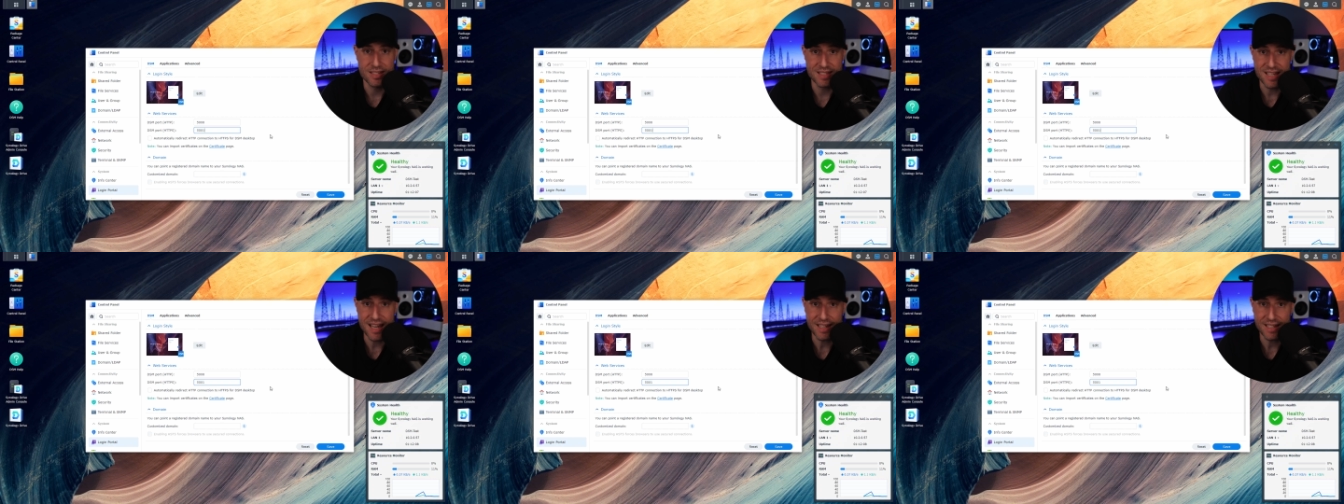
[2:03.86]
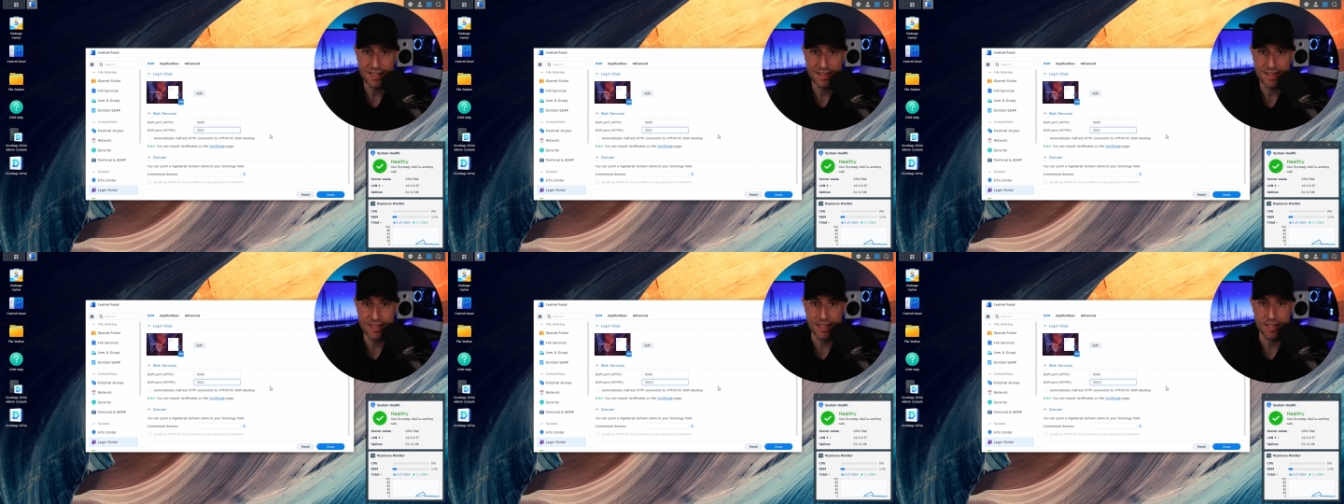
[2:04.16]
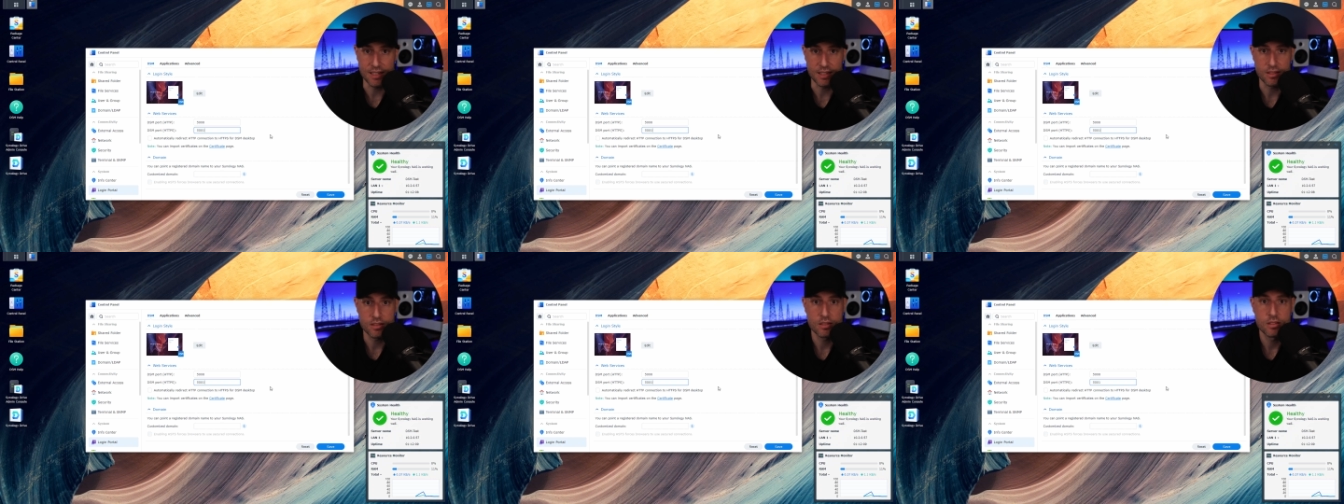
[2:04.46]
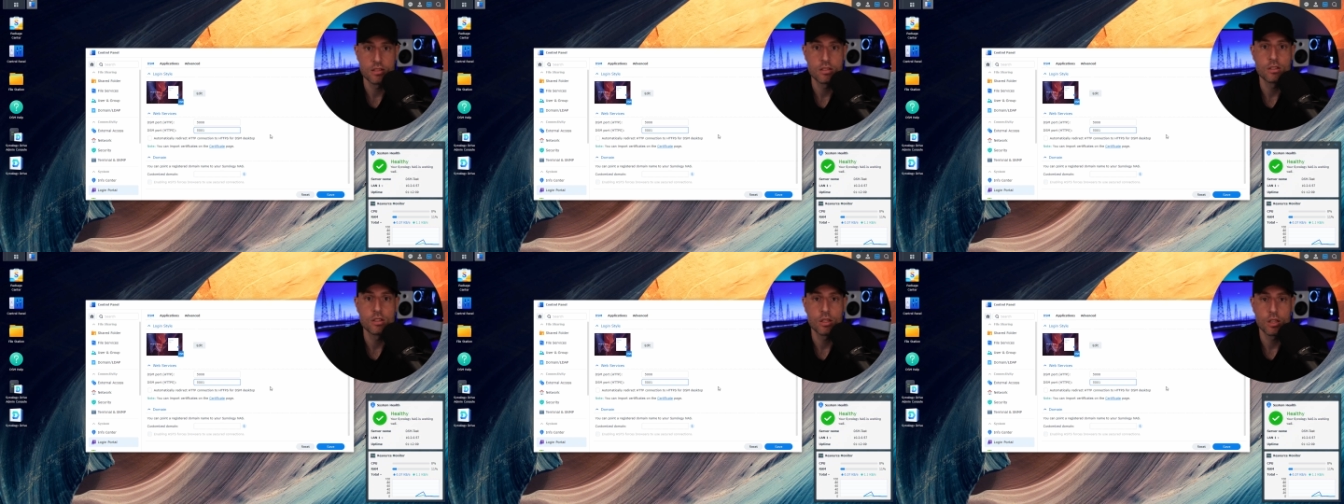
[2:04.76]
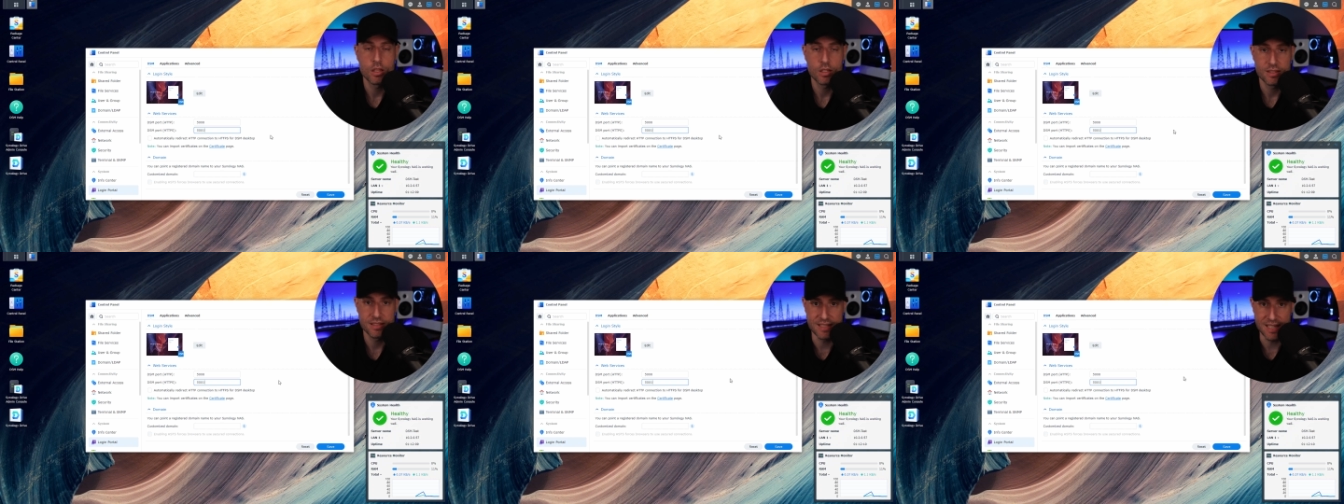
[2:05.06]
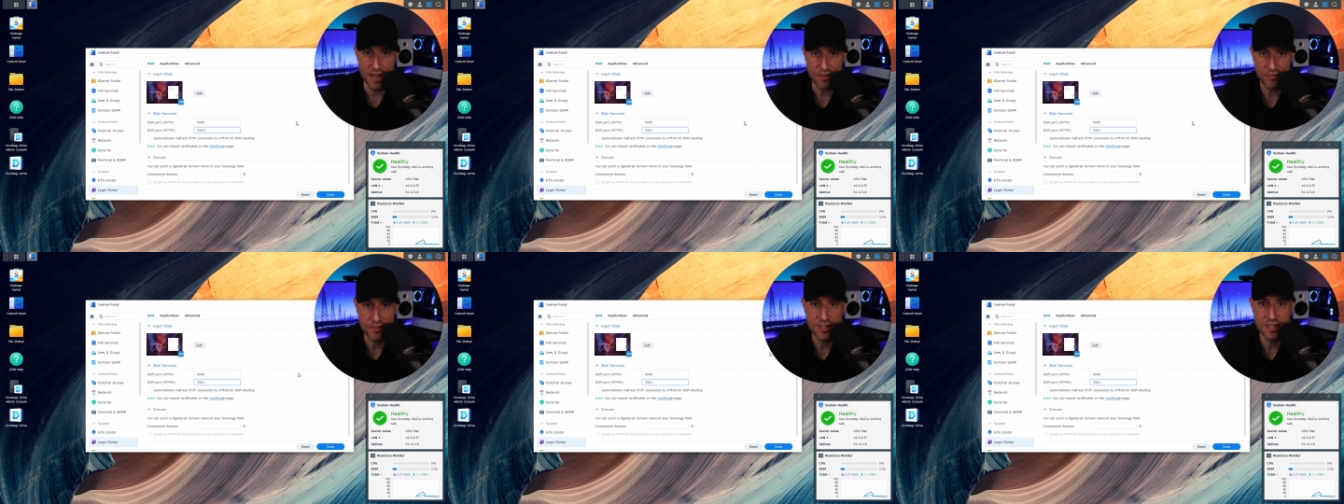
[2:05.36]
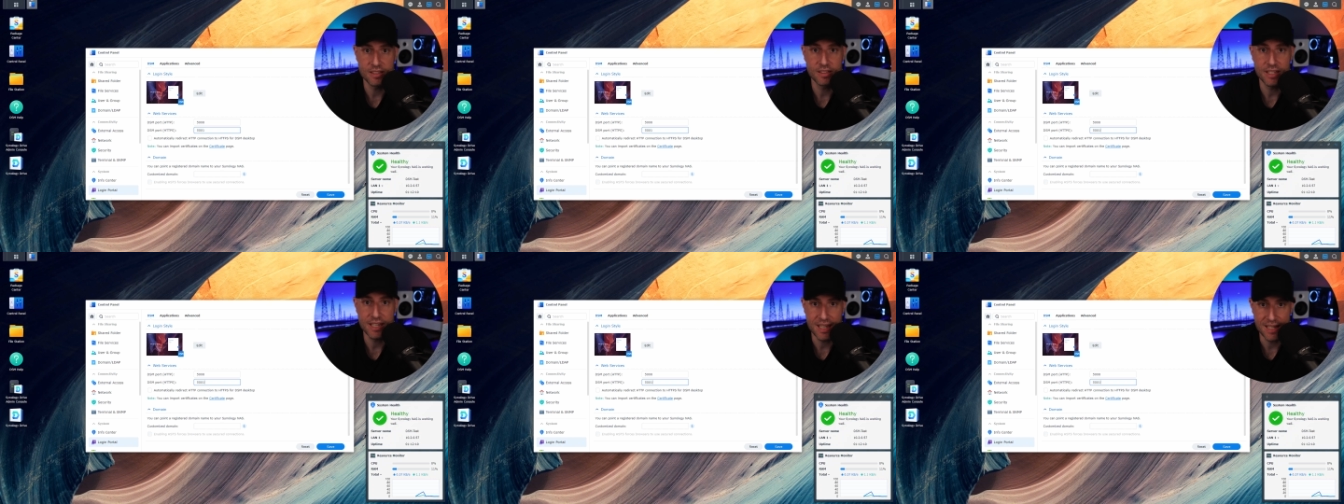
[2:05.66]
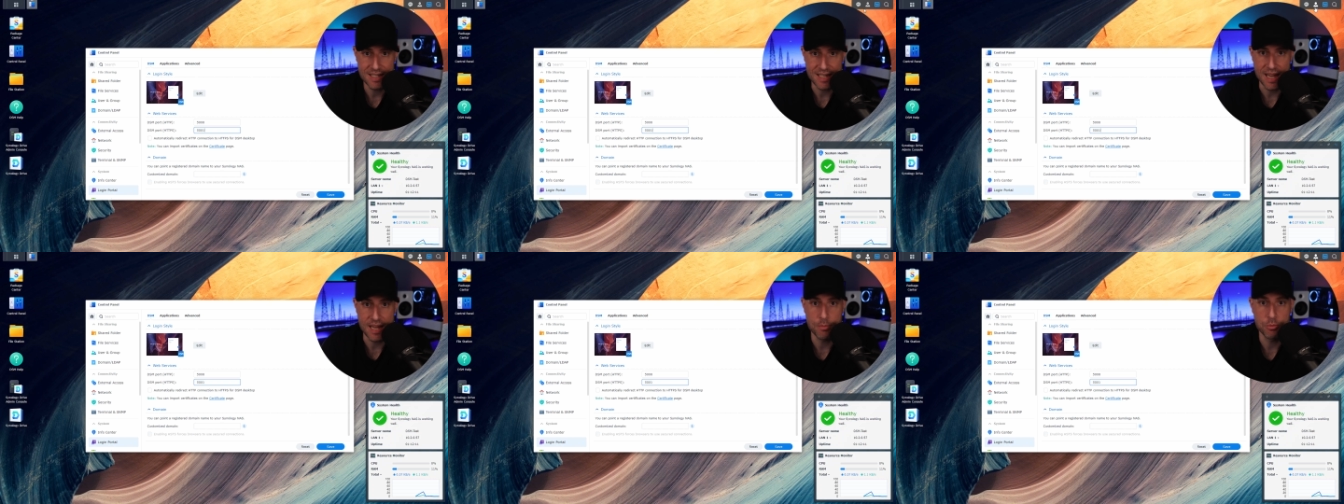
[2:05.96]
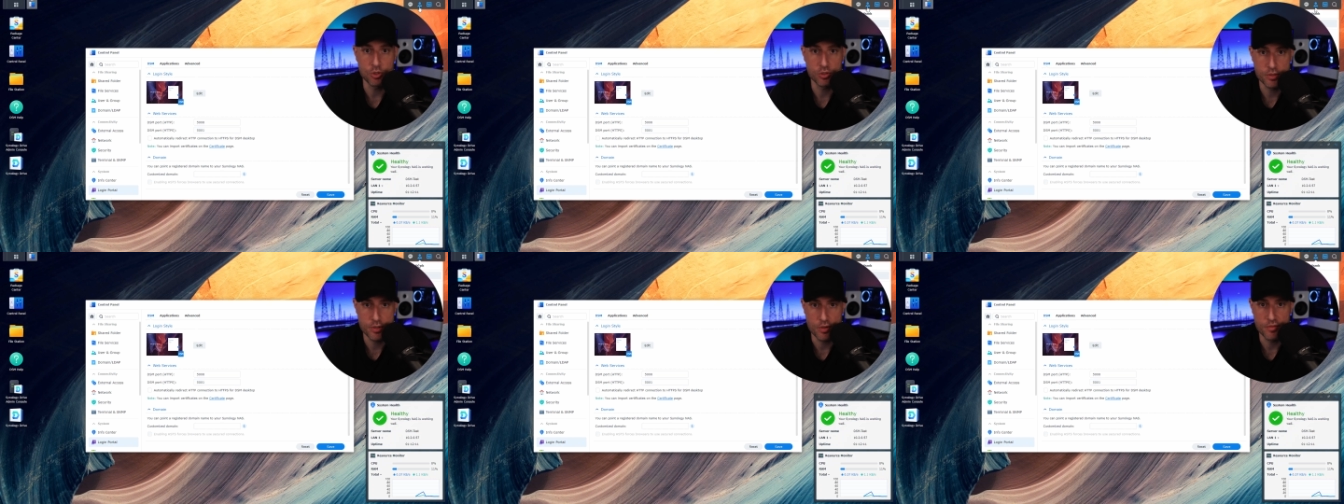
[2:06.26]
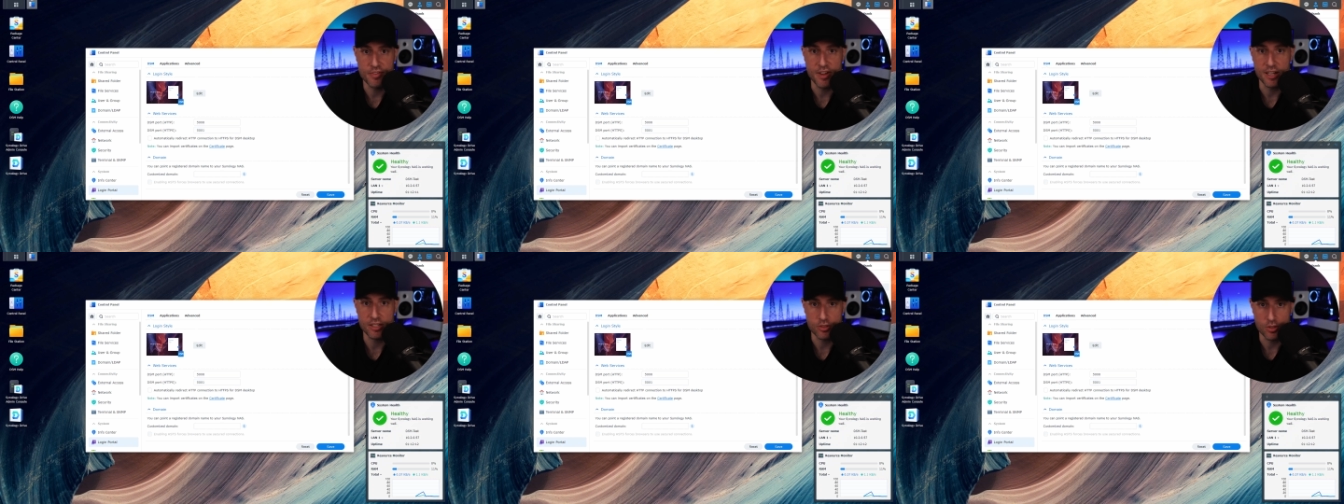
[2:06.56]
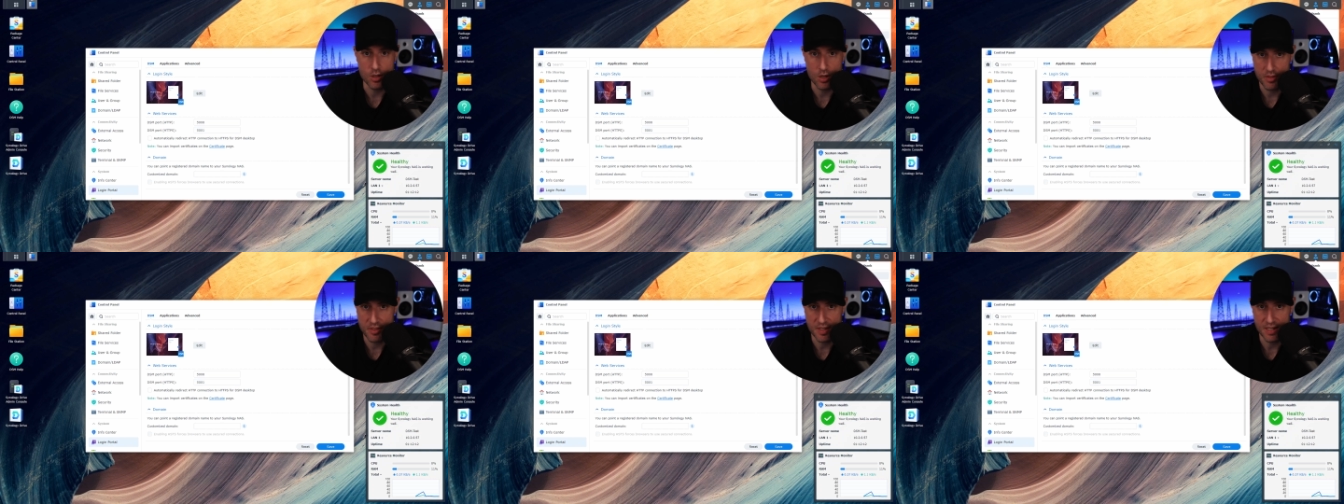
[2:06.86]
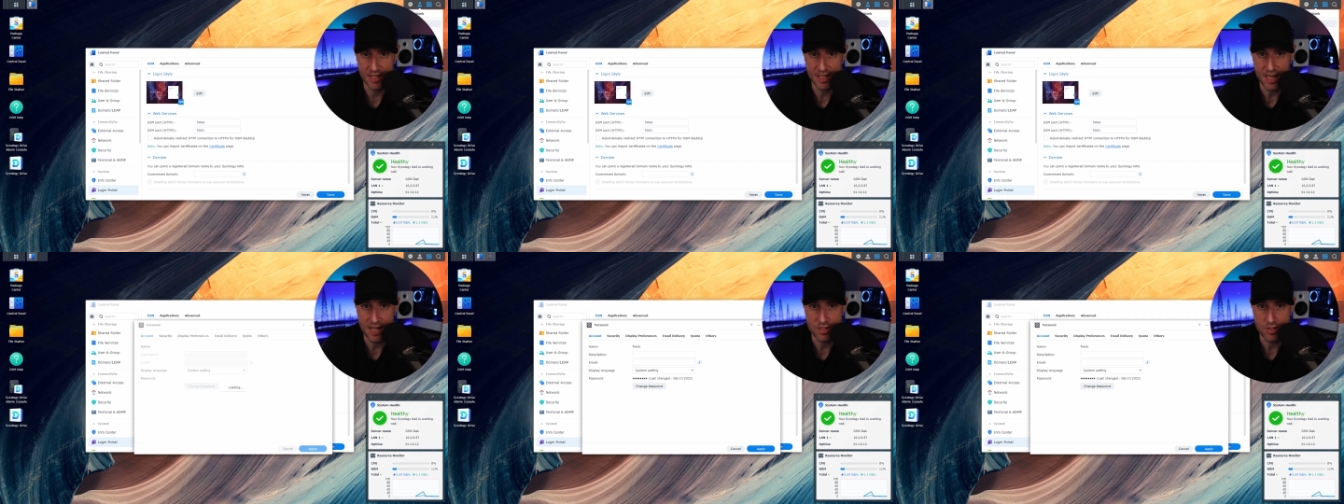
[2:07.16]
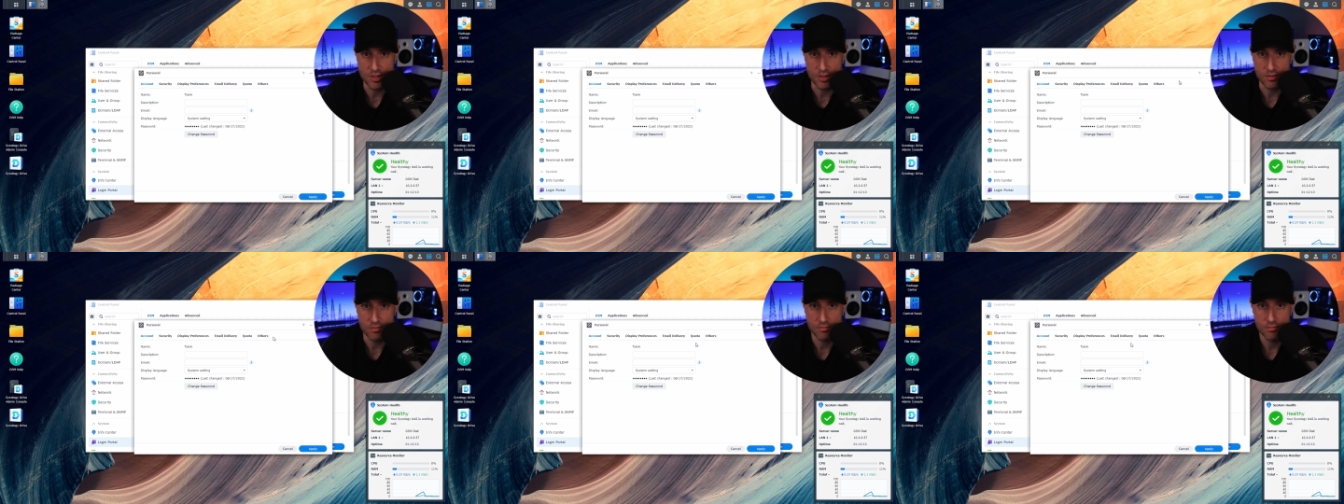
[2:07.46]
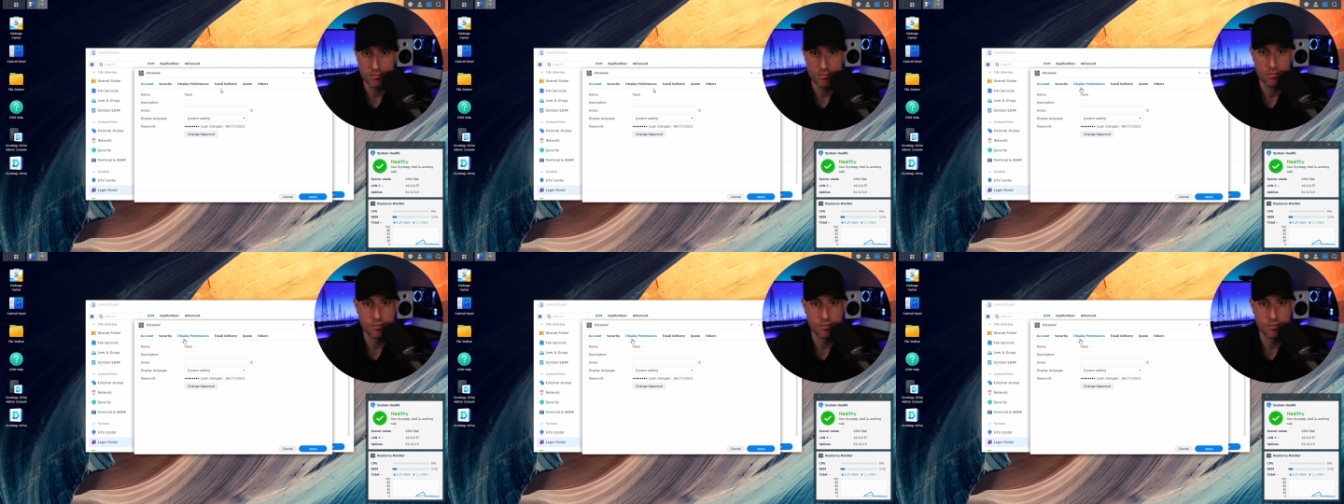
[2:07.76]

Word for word: The second thing, definitely enable two factor authentication.